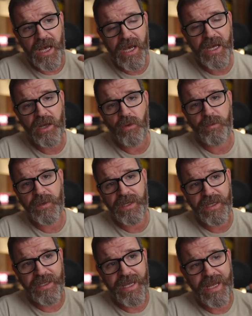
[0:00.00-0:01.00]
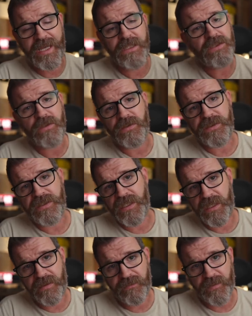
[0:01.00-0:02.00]
eye-opening, angel
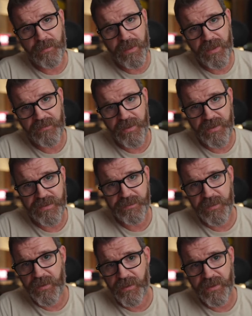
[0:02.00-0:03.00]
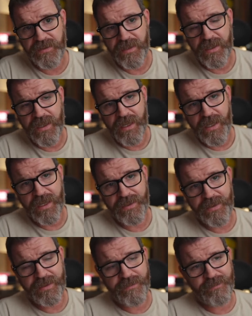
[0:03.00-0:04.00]
singing from heaven experience. I
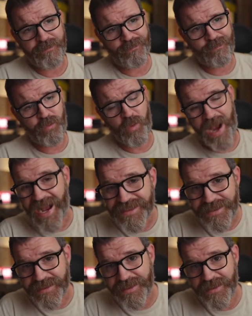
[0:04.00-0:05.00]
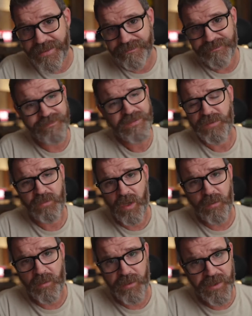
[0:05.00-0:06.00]
think practically,
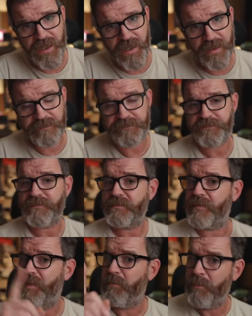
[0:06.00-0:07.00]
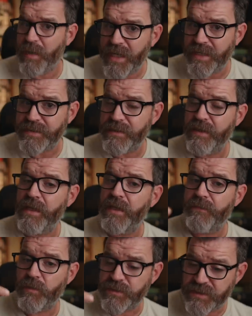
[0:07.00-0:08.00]
probably not. But
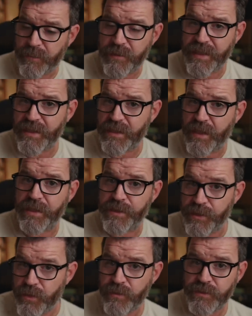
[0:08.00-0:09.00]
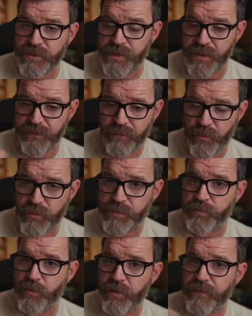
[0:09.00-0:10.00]
for somebody like you, Steve, who is
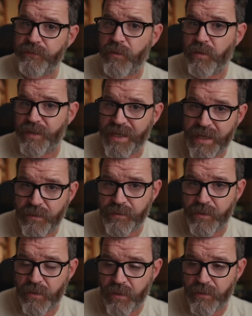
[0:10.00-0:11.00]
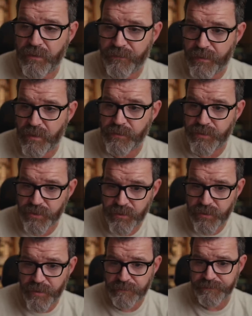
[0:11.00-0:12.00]
pretty far down their audiophile
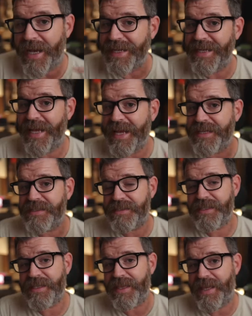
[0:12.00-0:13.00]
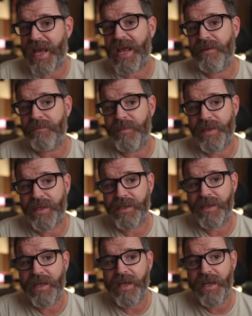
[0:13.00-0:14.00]
journey, I can see that
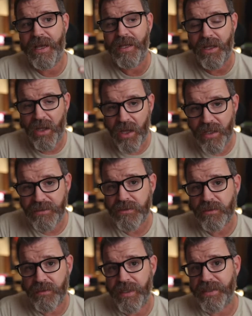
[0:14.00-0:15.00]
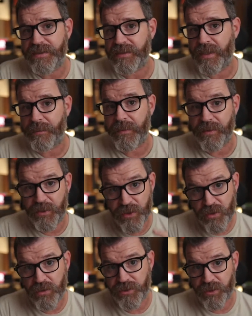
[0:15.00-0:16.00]
being a logical next step in
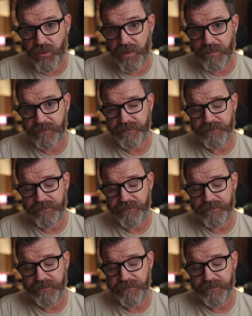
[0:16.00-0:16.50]
your journey.